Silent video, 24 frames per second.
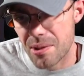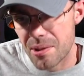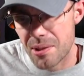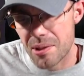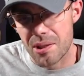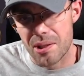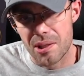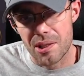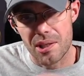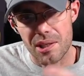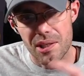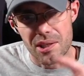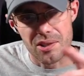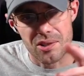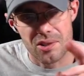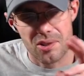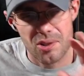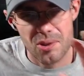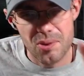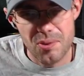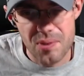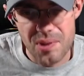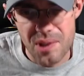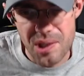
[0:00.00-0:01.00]
he has
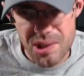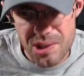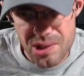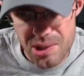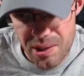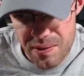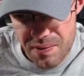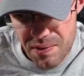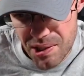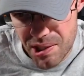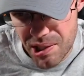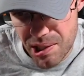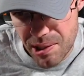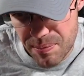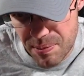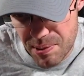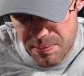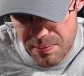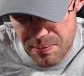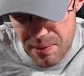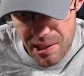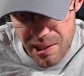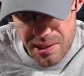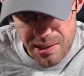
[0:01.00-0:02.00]
two things you have to keep in
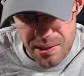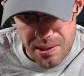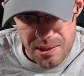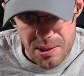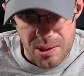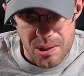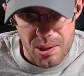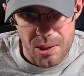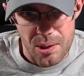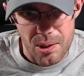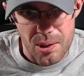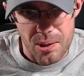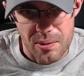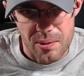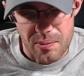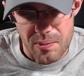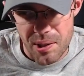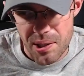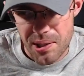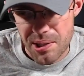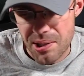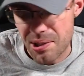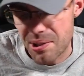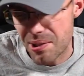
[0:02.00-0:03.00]
mind,
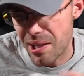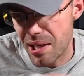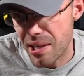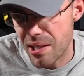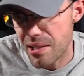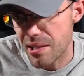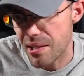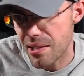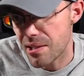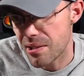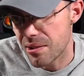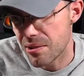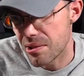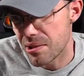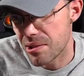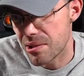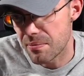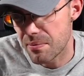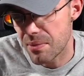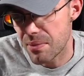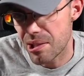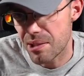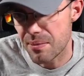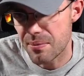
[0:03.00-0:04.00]
right? You're not going to kill
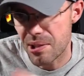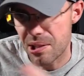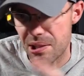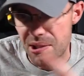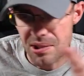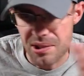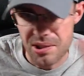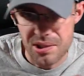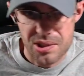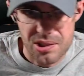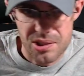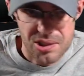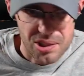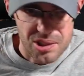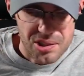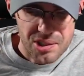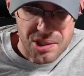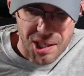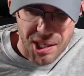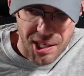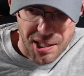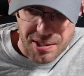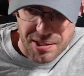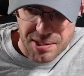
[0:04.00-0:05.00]
somebody because it's just
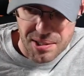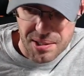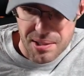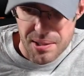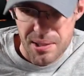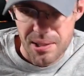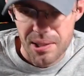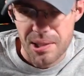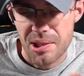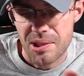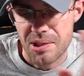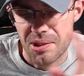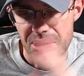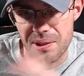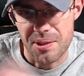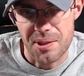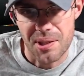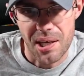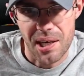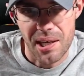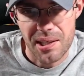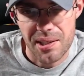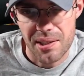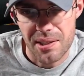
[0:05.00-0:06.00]
Hector, so you're
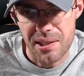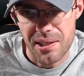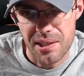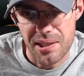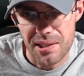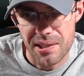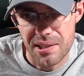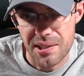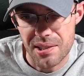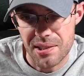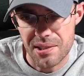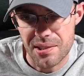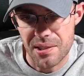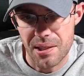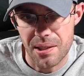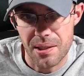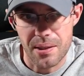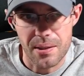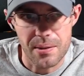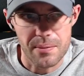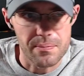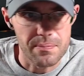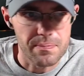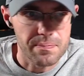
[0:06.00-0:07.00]
not going to get his
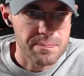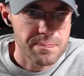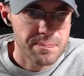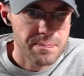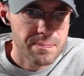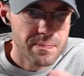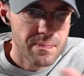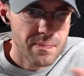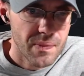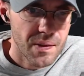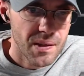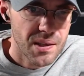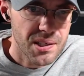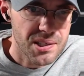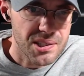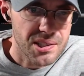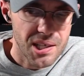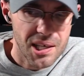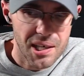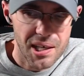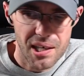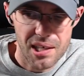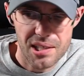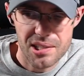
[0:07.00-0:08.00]

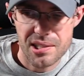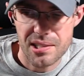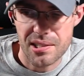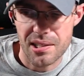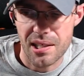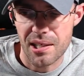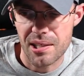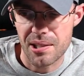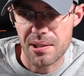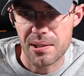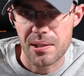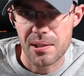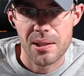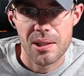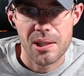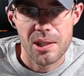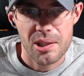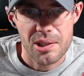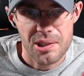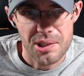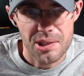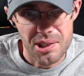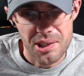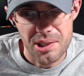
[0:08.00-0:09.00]
Chaos Slaughter.
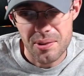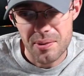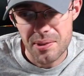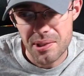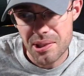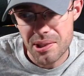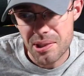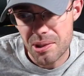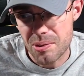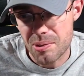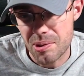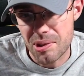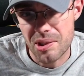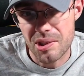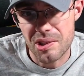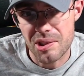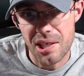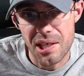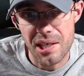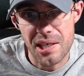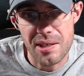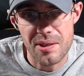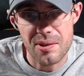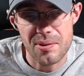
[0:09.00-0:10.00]
You're going to use his
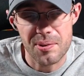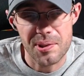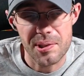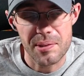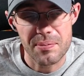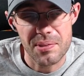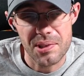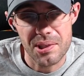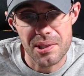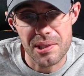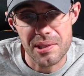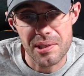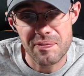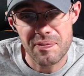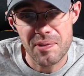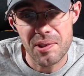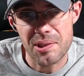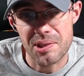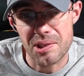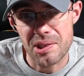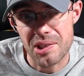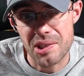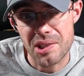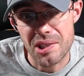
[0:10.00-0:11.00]
A3 ability
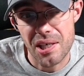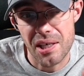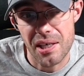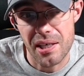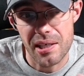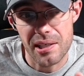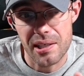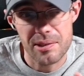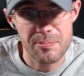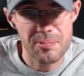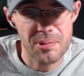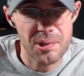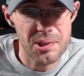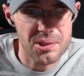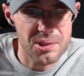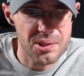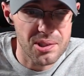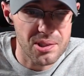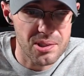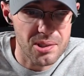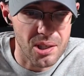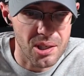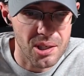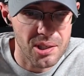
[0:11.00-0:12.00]
first, his Chaos Burst.
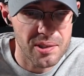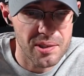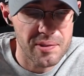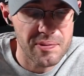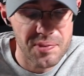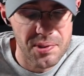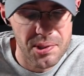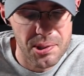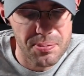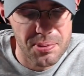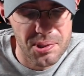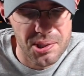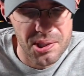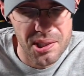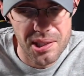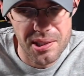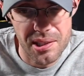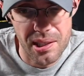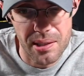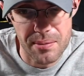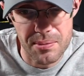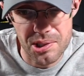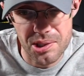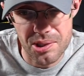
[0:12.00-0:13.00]
It's 150%
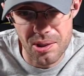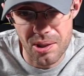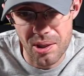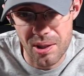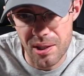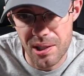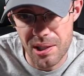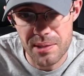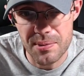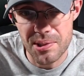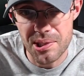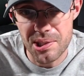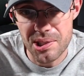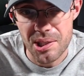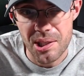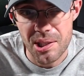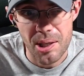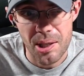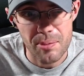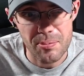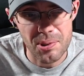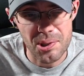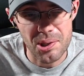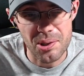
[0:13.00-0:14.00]
damage to all enemies.
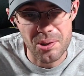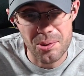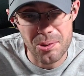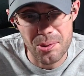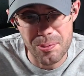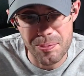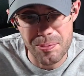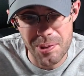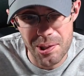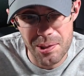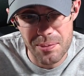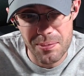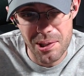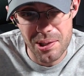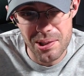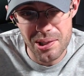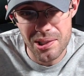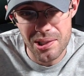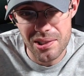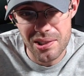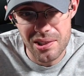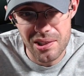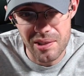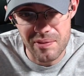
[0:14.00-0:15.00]
But the cool part about
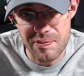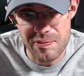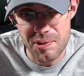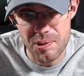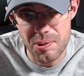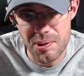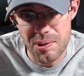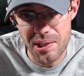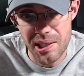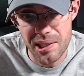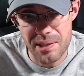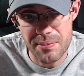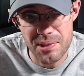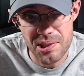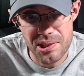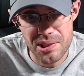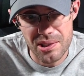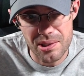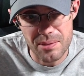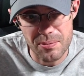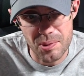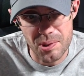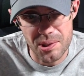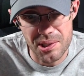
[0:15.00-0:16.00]
this, the fewer the enemies,
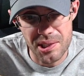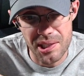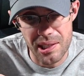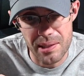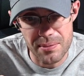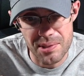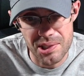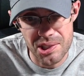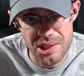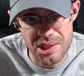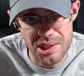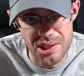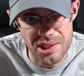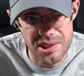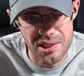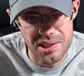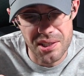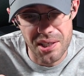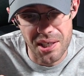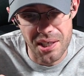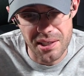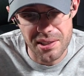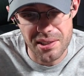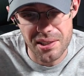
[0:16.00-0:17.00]
the more damage this
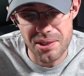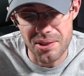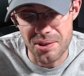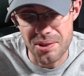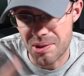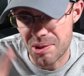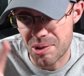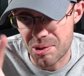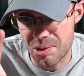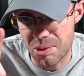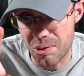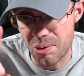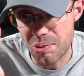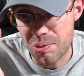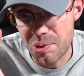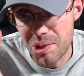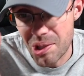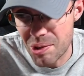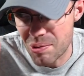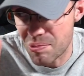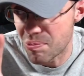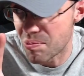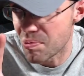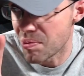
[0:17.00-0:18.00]
attack deals. There's
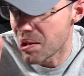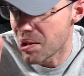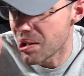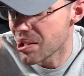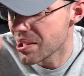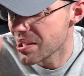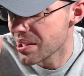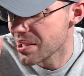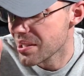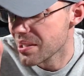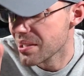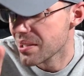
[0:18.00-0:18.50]
only one